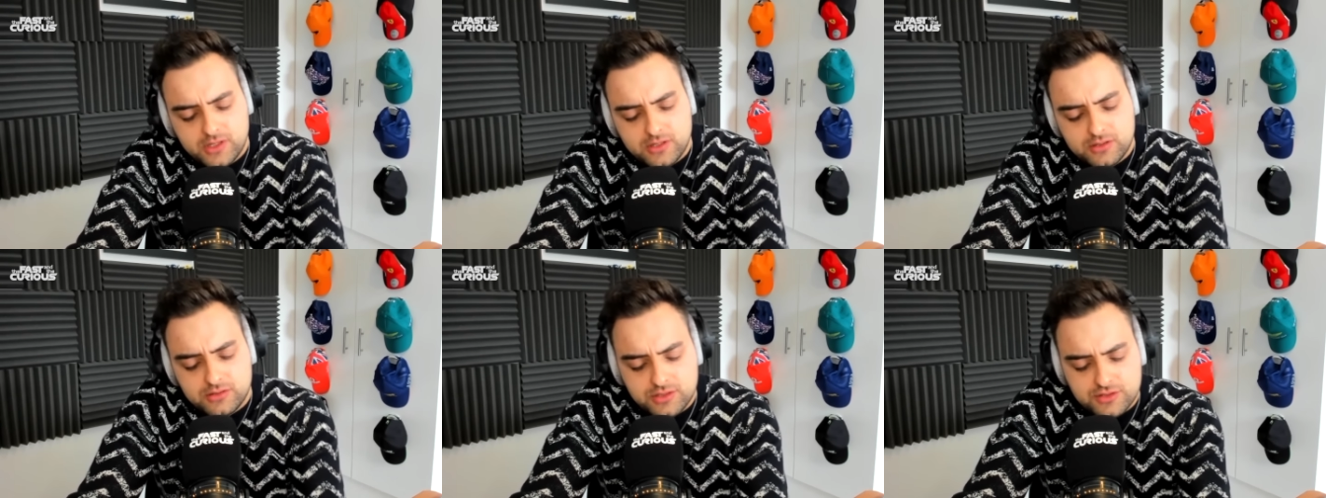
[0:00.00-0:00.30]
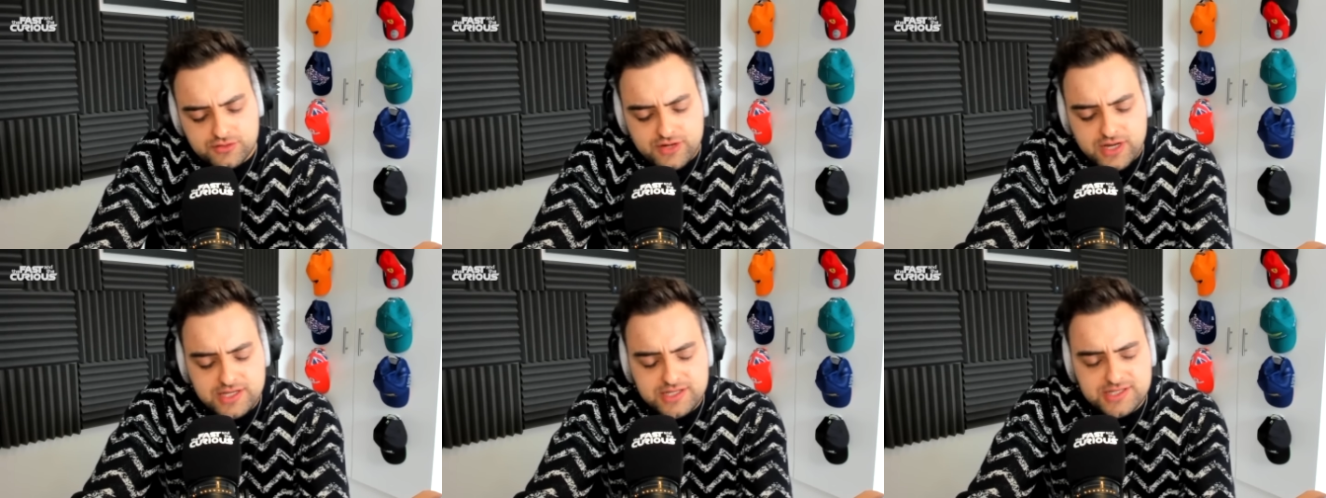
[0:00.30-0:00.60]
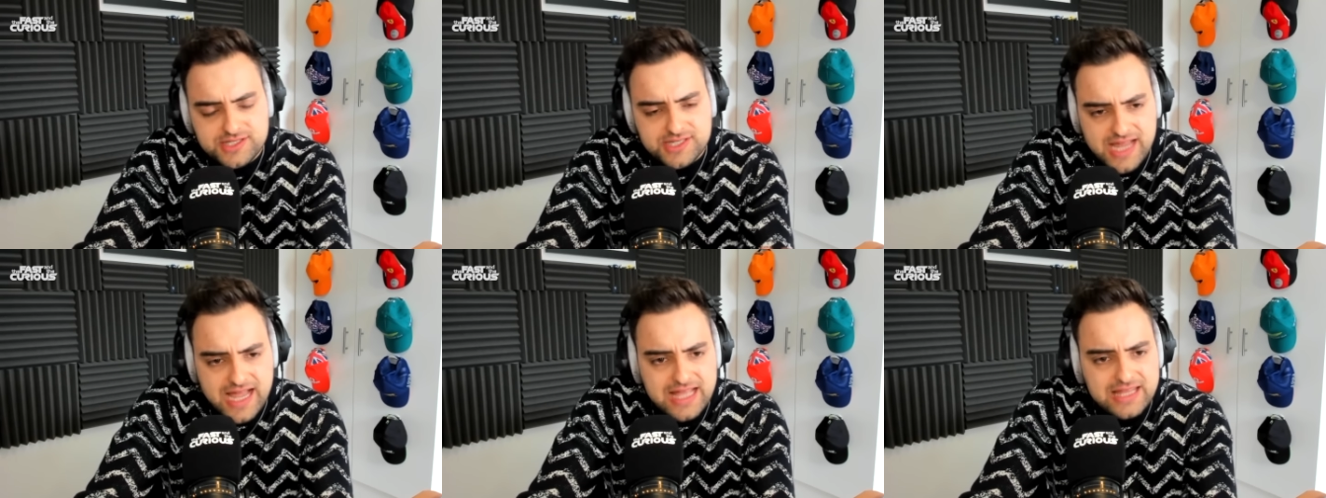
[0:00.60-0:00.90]
the
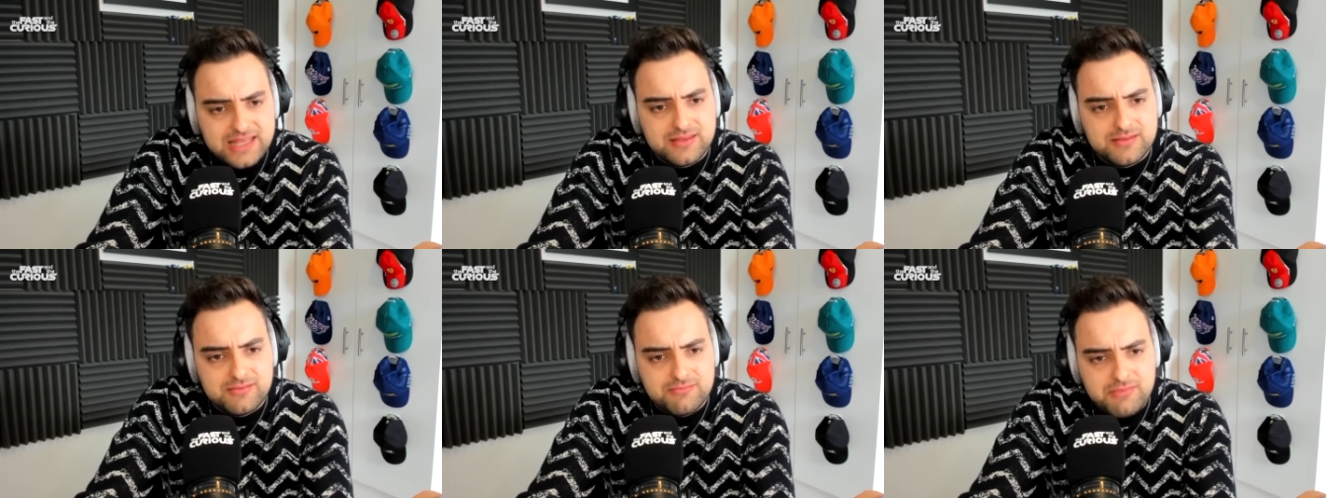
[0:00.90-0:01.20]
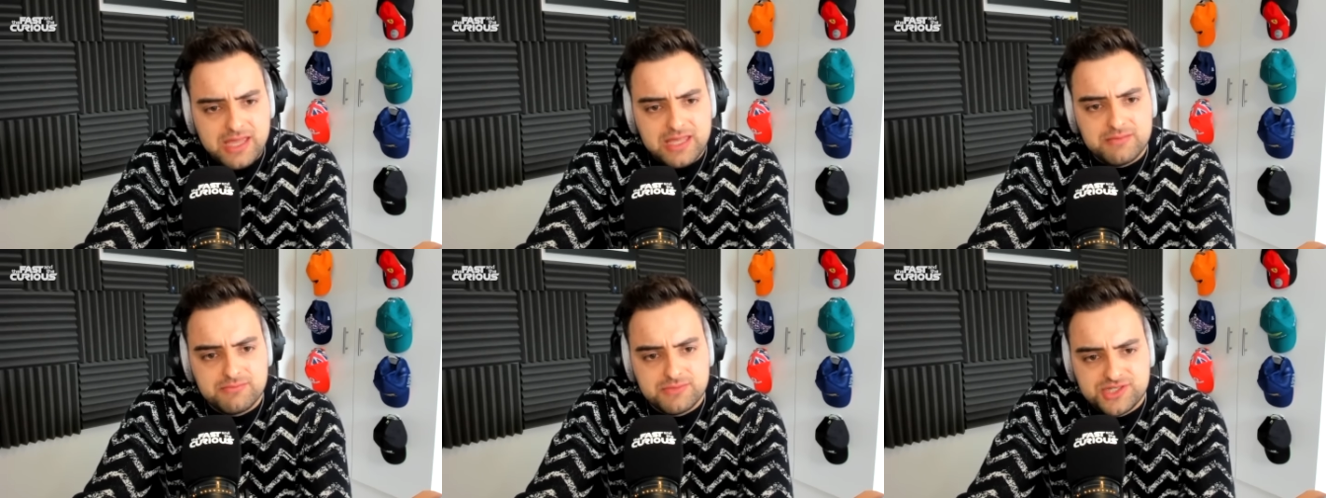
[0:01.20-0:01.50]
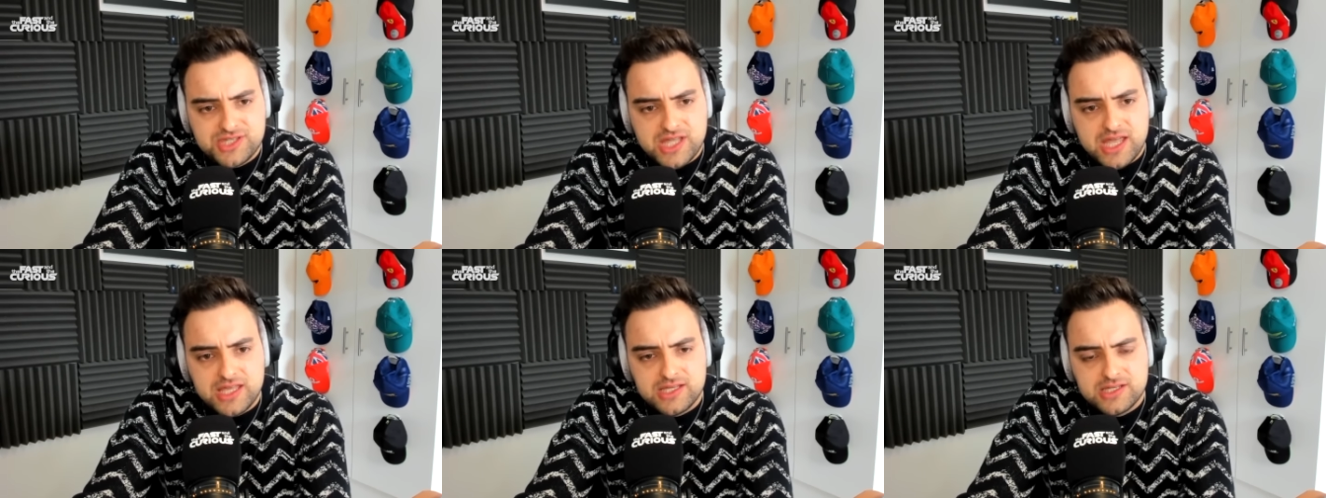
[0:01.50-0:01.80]
greats can make
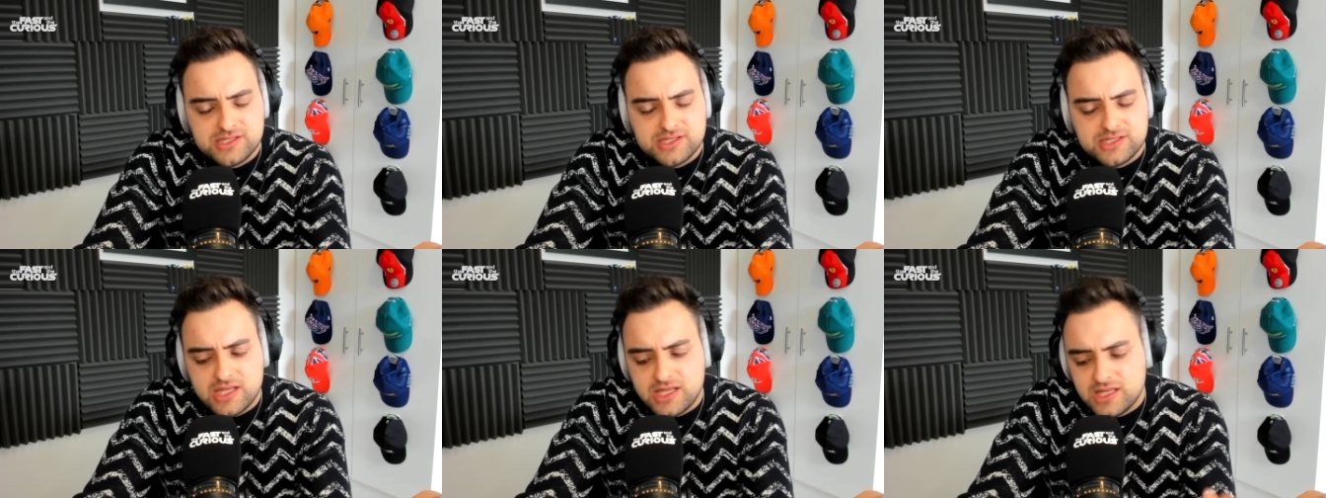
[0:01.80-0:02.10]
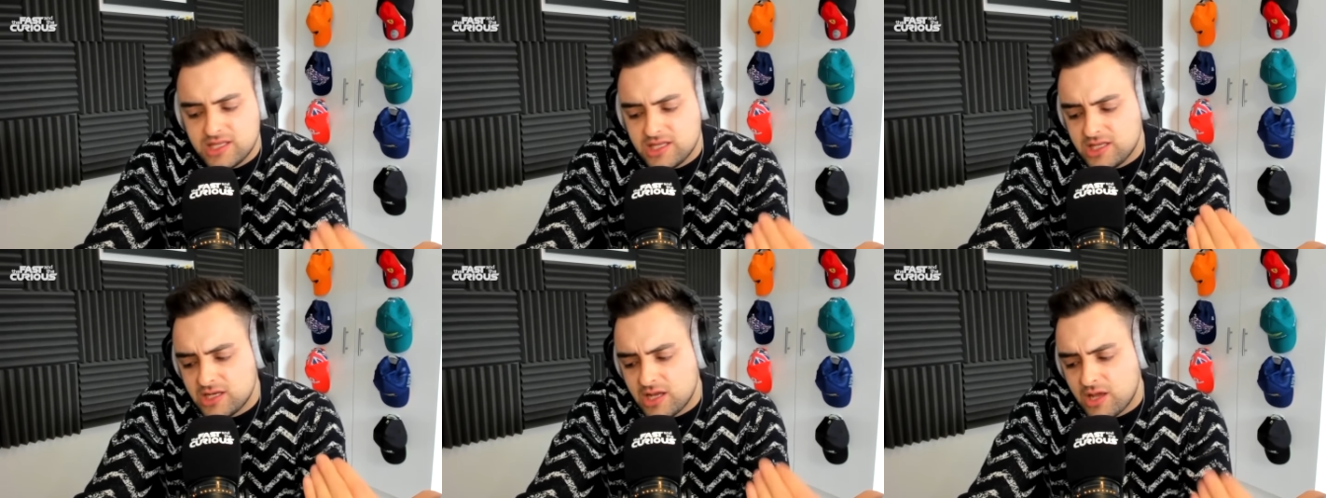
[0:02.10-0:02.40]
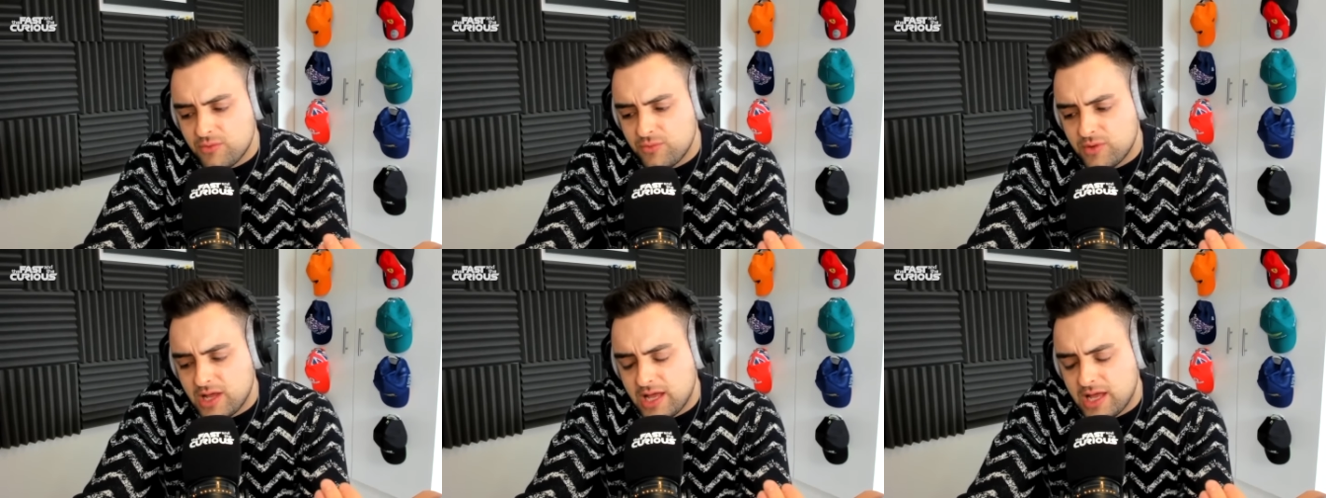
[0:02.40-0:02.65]
mistakes. You know.